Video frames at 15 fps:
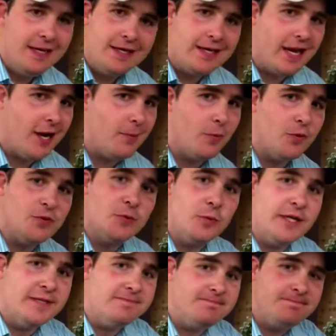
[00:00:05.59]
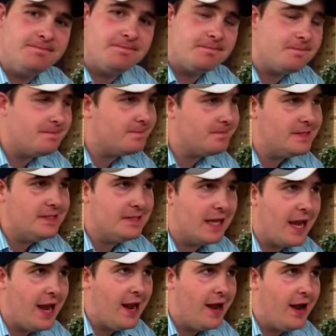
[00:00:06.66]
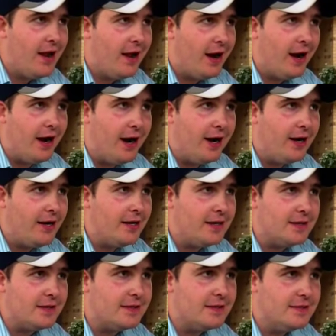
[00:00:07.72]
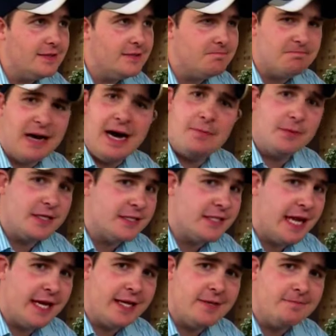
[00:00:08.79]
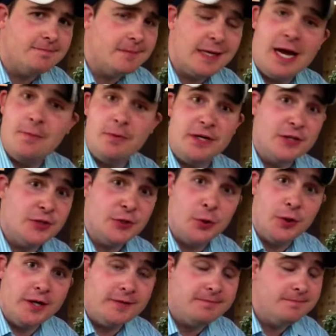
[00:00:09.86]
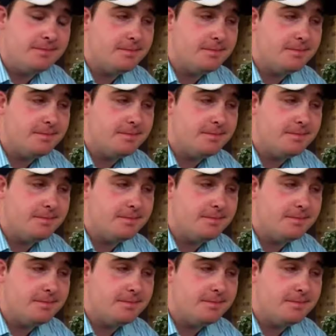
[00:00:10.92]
Cowboys win. Uh, I'm going to take it, and I'm going to enjoy it.